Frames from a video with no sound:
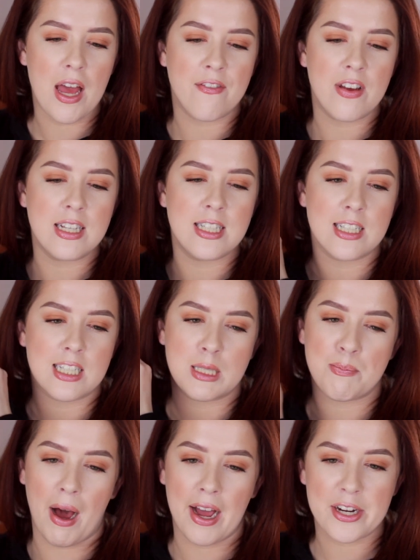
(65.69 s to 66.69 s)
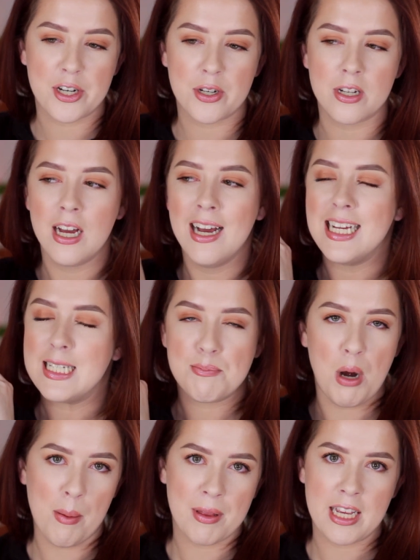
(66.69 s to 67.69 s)
If it's expired, it's
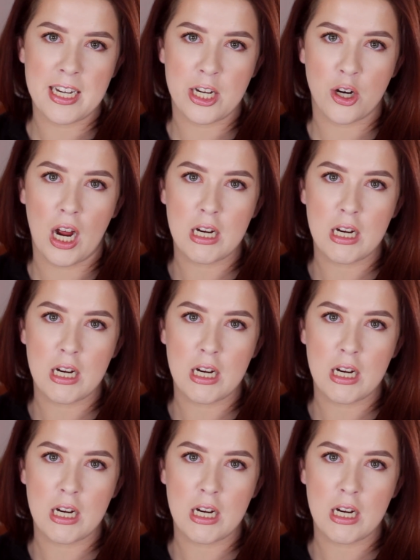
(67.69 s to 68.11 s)
probably in here.